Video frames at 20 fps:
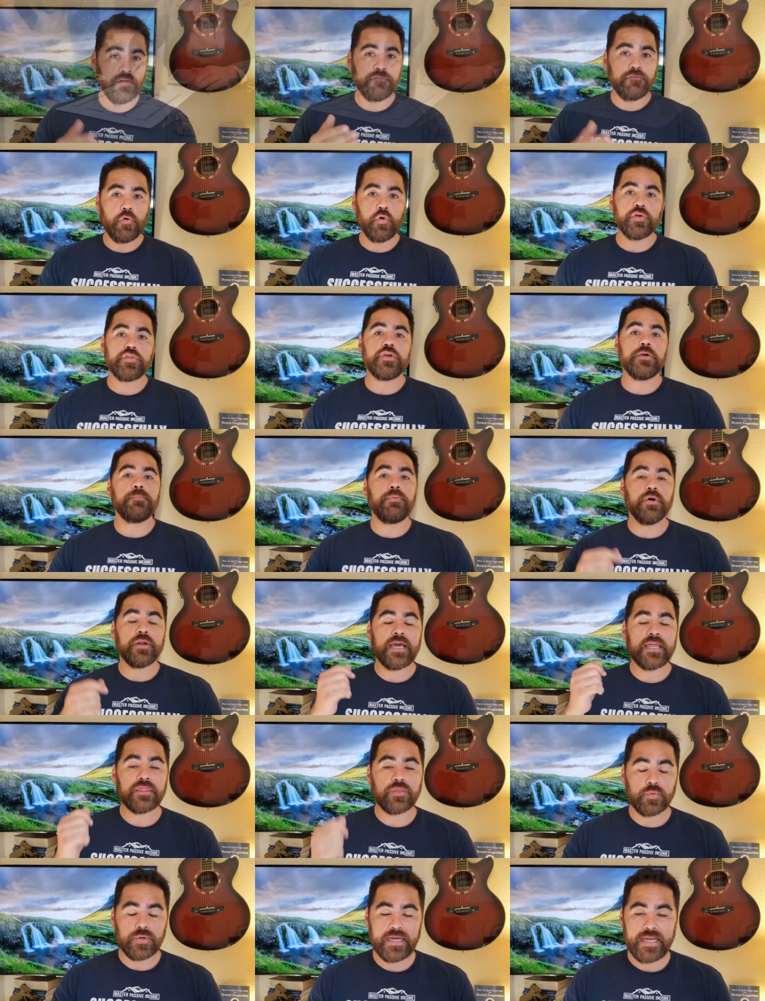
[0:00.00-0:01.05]
the 4th, you put a
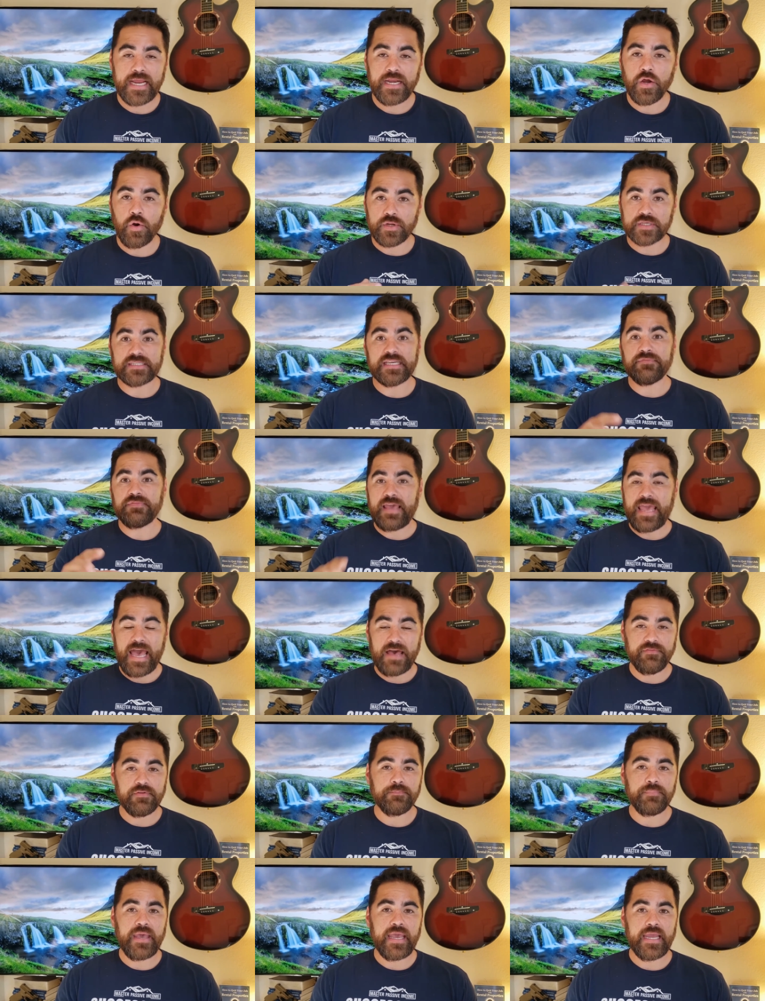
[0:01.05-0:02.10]
3-day notice if they
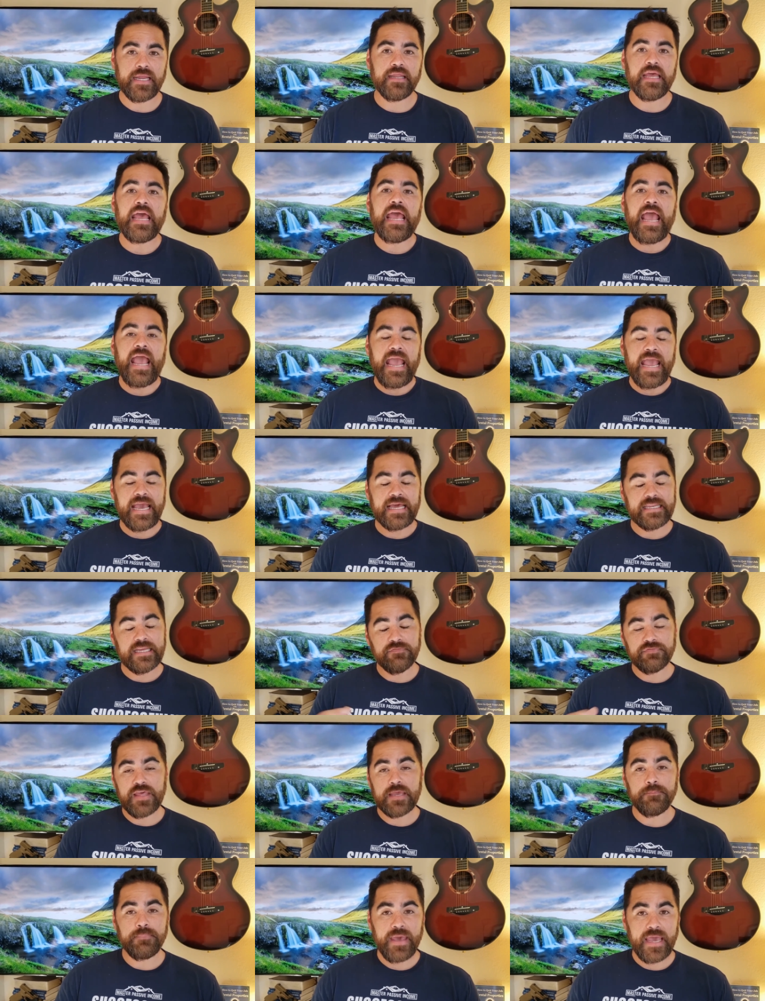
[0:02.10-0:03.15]
haven't paid, and if
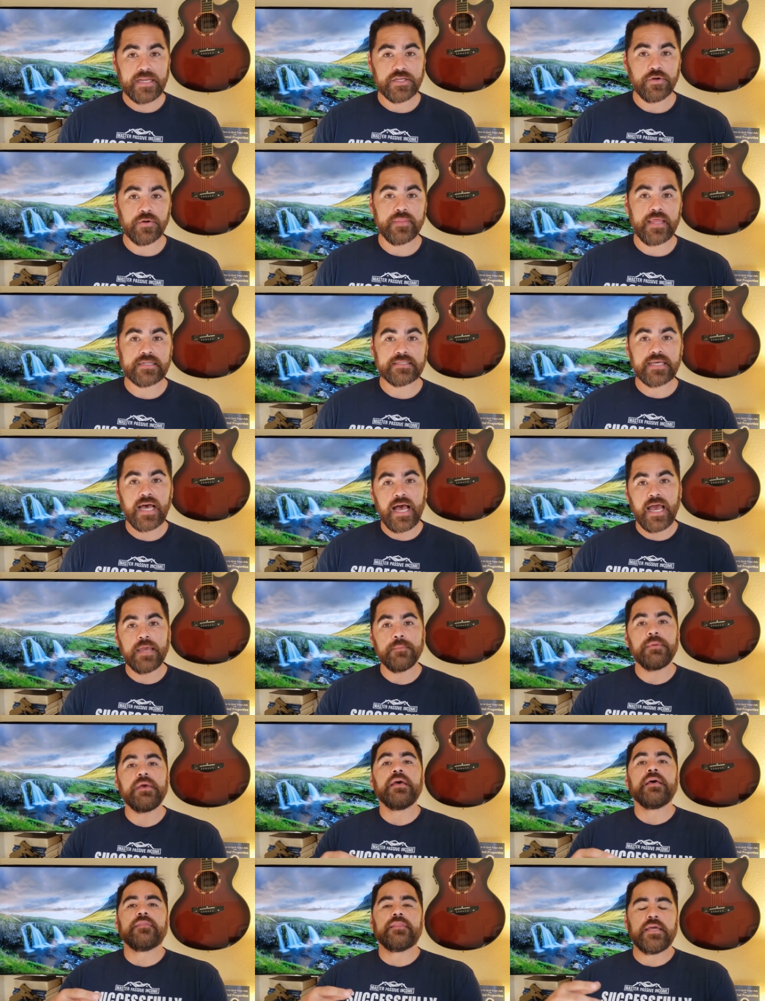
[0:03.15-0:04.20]
they pay during that time,
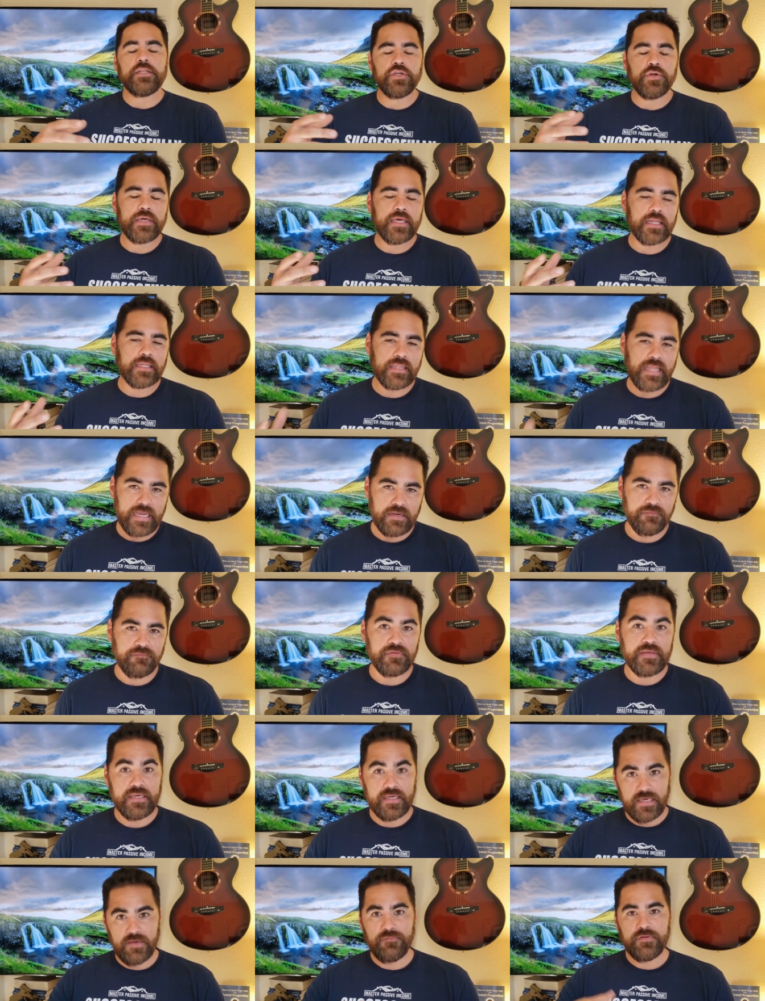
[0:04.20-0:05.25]
then you get a late
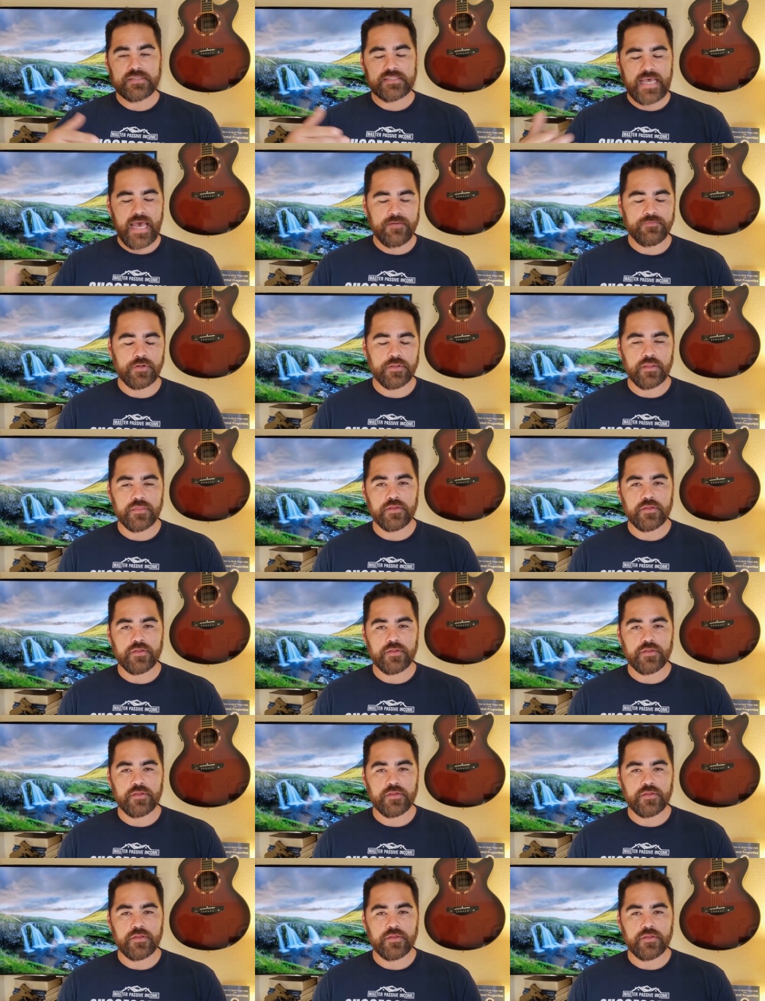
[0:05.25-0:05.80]
fee if it's after the